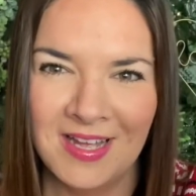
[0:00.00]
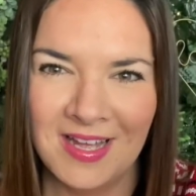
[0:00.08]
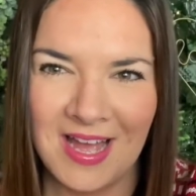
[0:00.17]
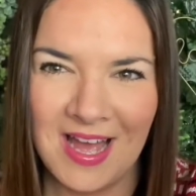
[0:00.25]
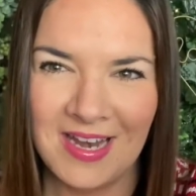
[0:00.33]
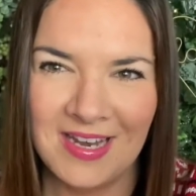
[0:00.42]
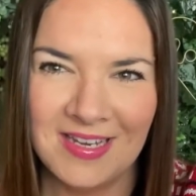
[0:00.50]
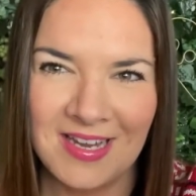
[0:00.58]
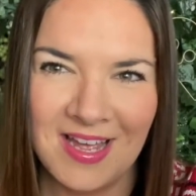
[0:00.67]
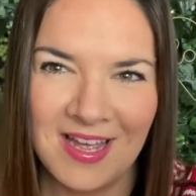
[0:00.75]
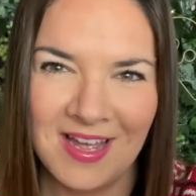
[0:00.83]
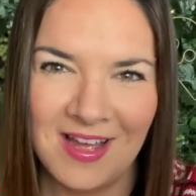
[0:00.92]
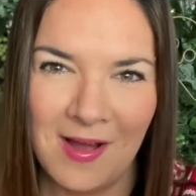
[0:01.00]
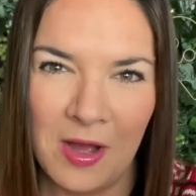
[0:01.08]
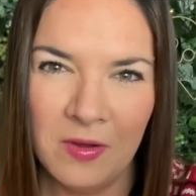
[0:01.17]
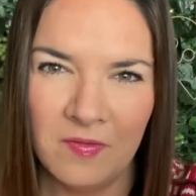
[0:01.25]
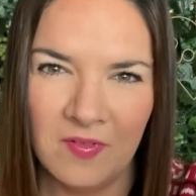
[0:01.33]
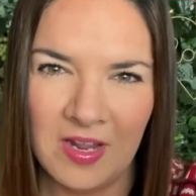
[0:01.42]
And
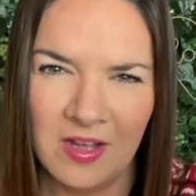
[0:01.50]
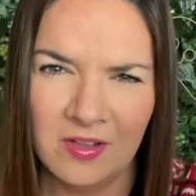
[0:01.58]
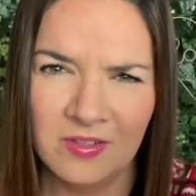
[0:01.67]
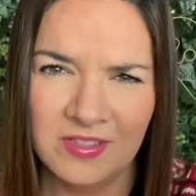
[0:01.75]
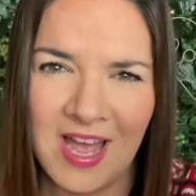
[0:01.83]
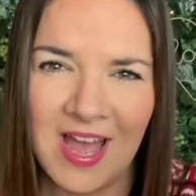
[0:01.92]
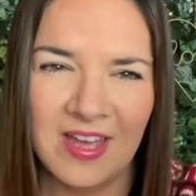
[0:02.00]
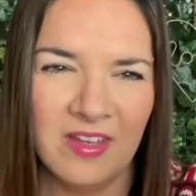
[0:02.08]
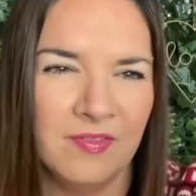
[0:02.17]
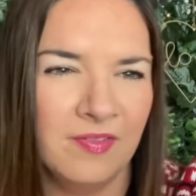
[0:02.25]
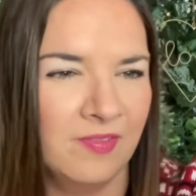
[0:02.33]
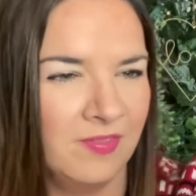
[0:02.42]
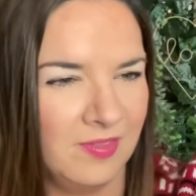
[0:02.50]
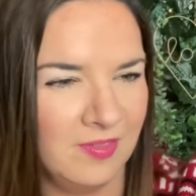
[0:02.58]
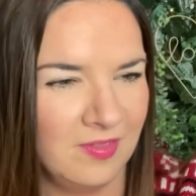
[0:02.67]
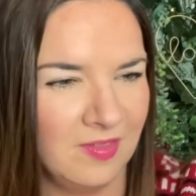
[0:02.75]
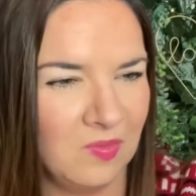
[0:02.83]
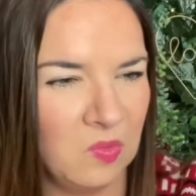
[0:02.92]
hopefully Uncle Dave
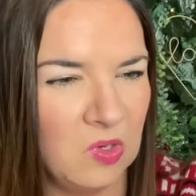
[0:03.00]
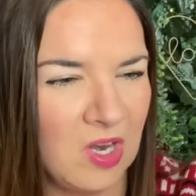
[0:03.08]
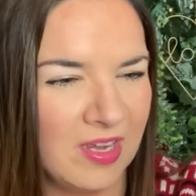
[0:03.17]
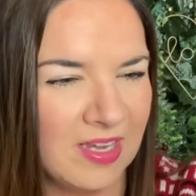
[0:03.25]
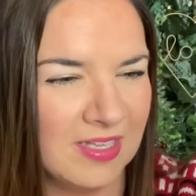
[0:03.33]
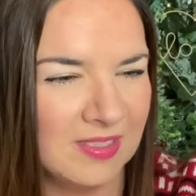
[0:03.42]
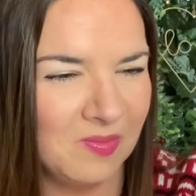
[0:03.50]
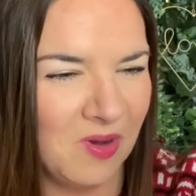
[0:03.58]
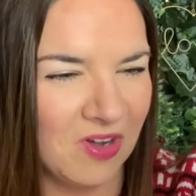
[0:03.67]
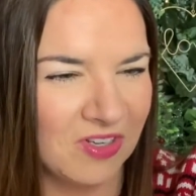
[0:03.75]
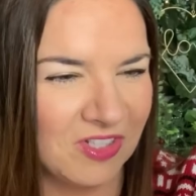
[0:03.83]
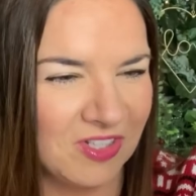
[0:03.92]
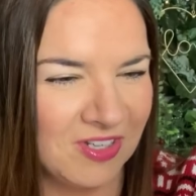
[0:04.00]
will like his watch.